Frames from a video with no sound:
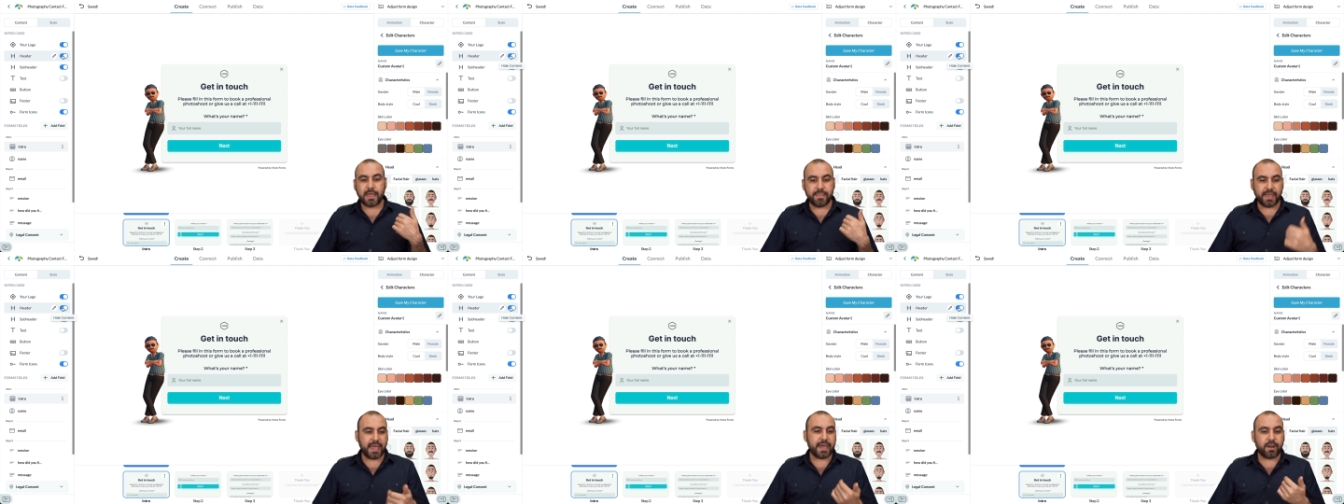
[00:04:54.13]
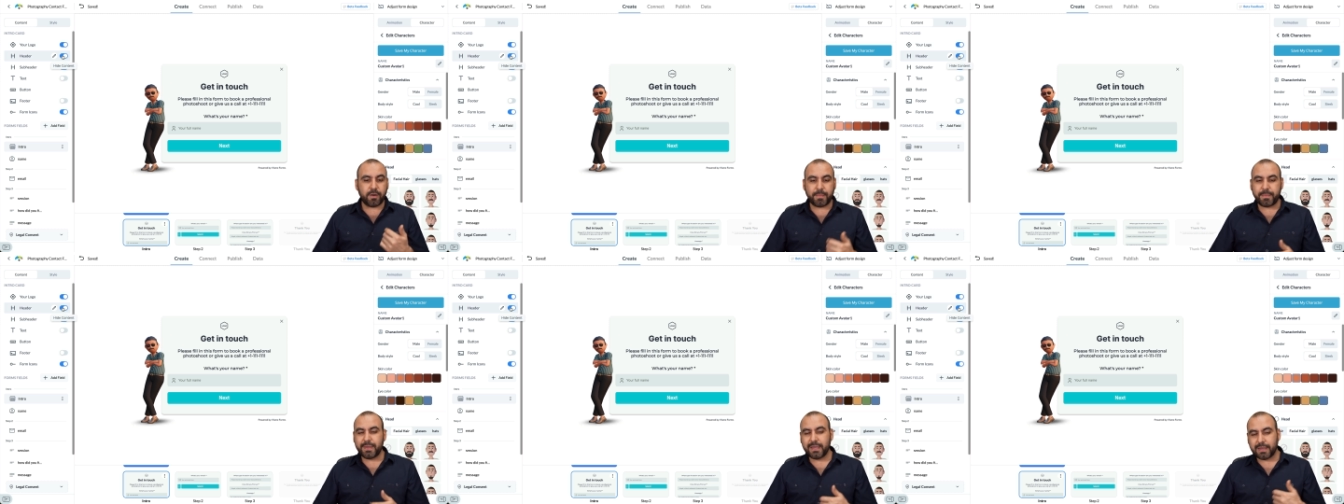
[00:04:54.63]
The header,
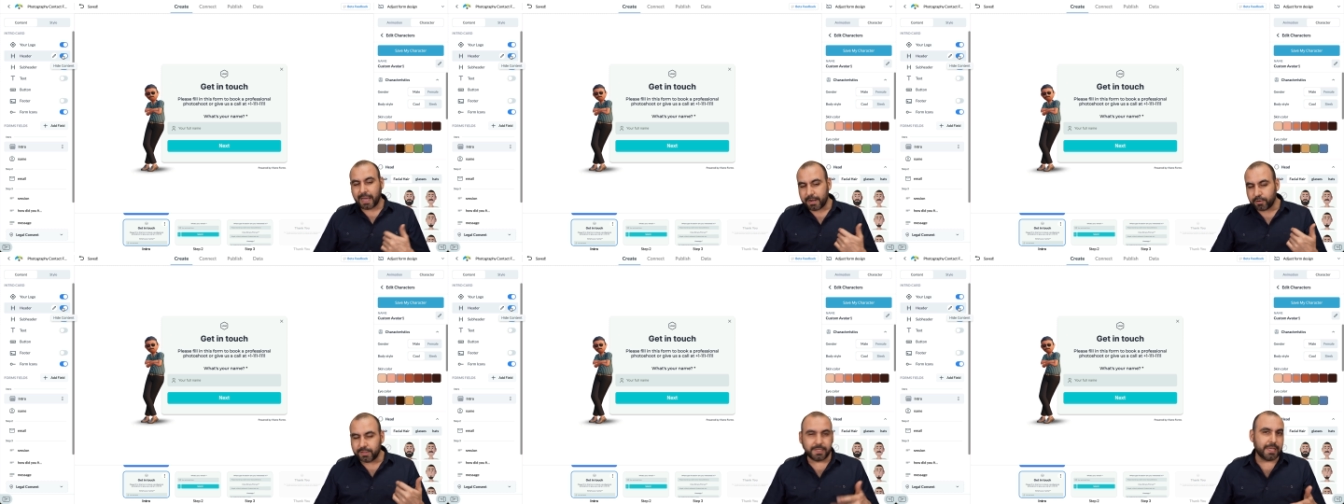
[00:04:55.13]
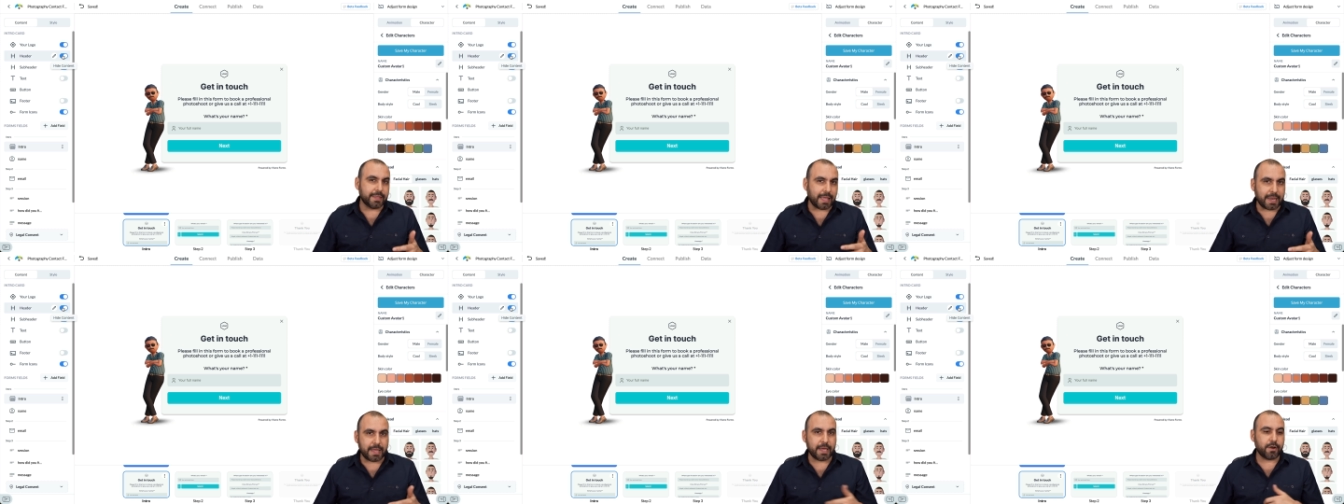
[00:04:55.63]
maybe I don't need
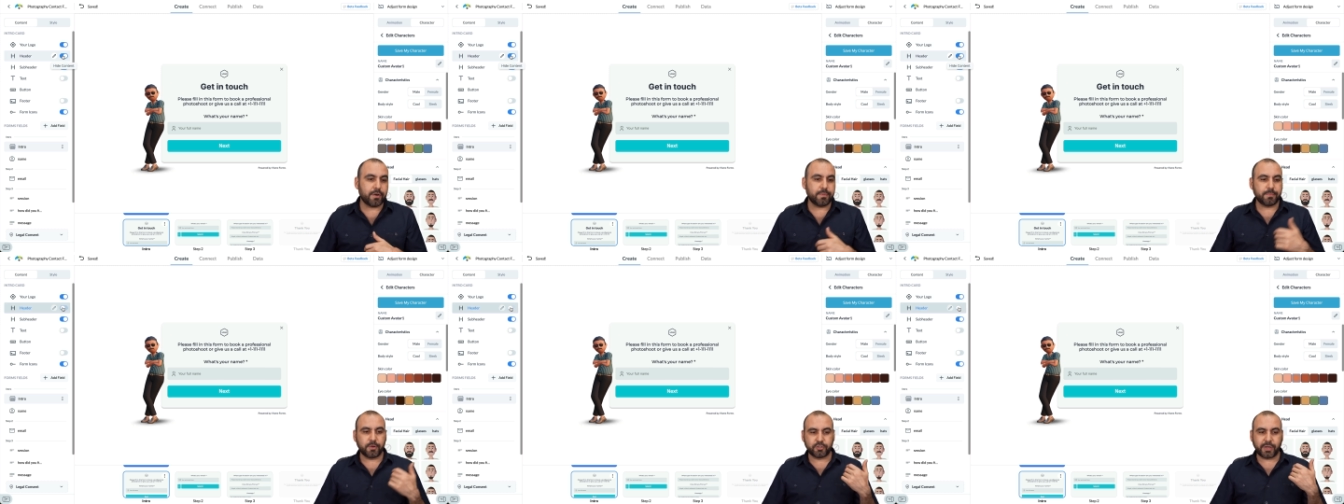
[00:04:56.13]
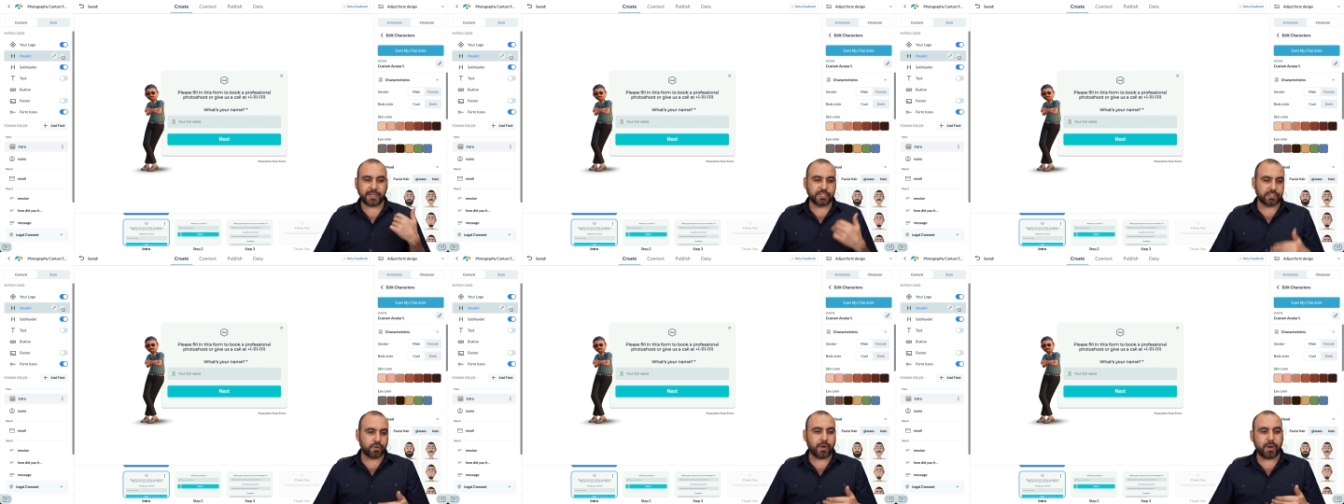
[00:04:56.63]
that header, so I can
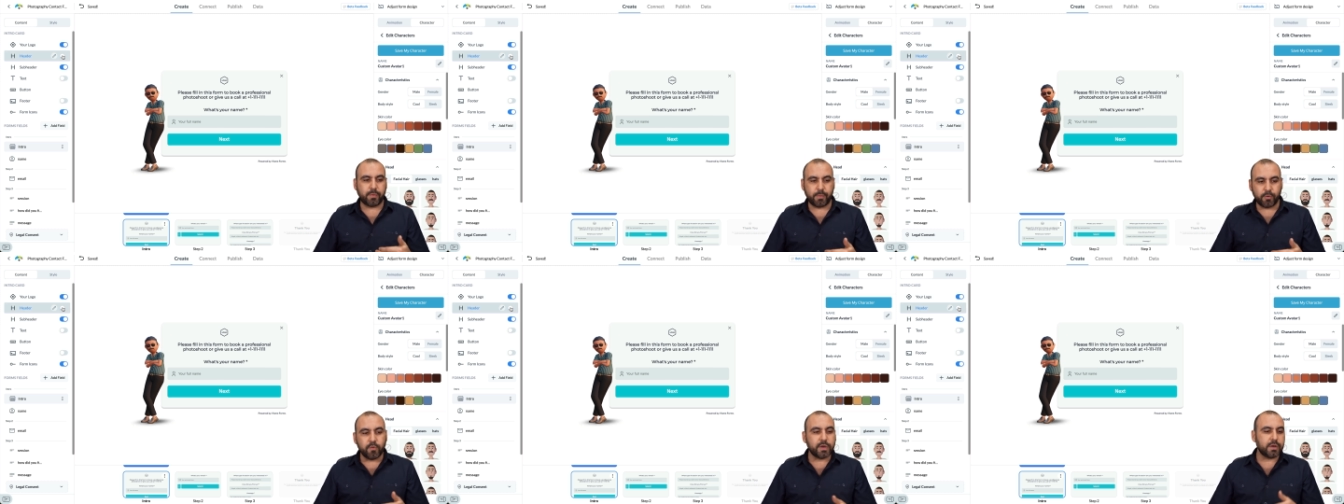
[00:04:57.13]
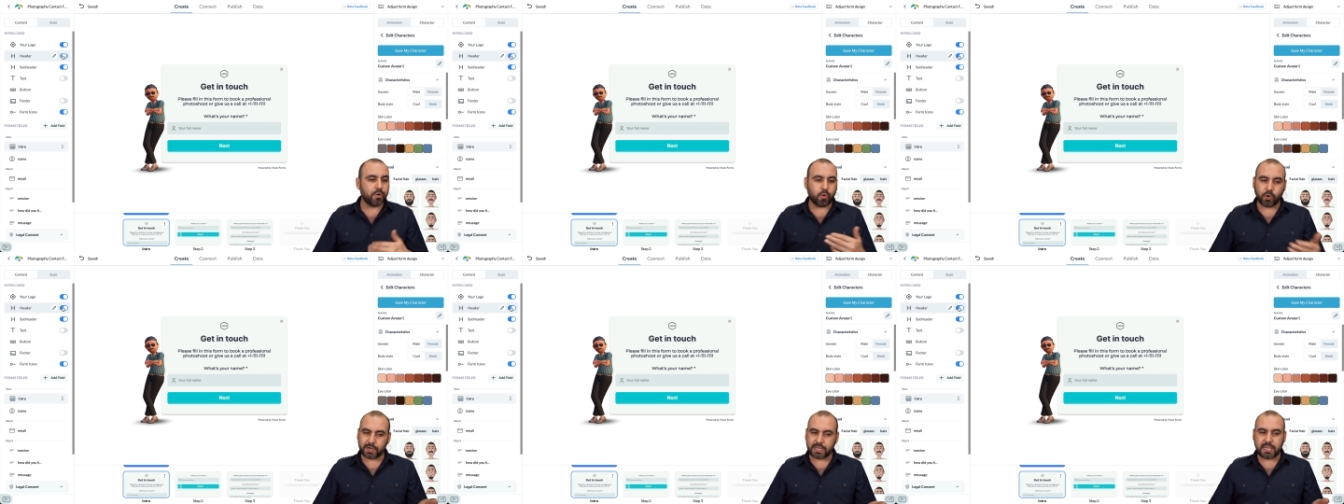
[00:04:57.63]
just go ahead and remove it
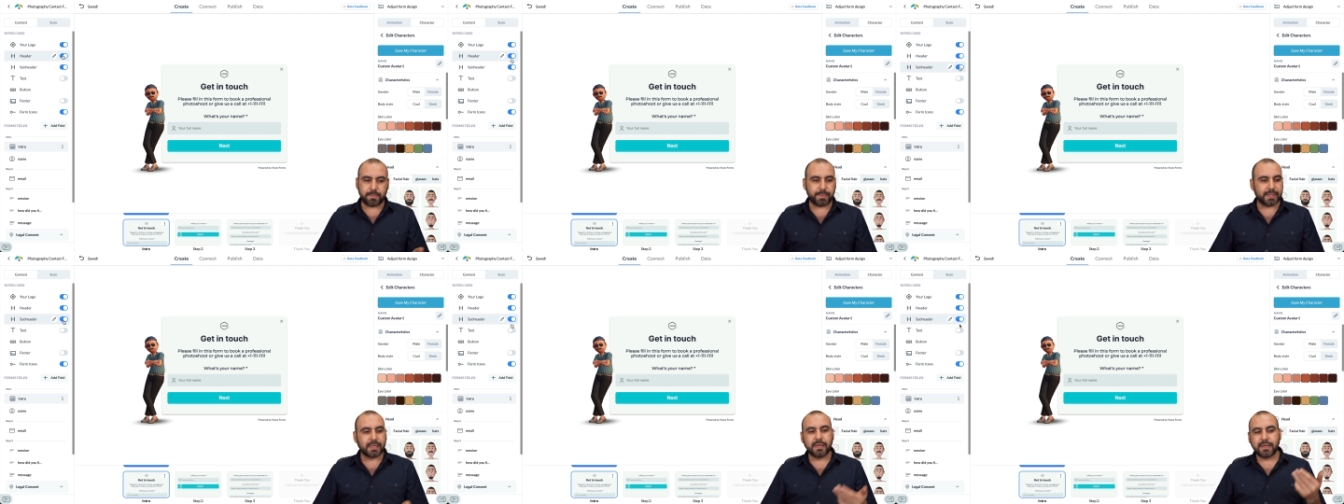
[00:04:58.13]
or keep it.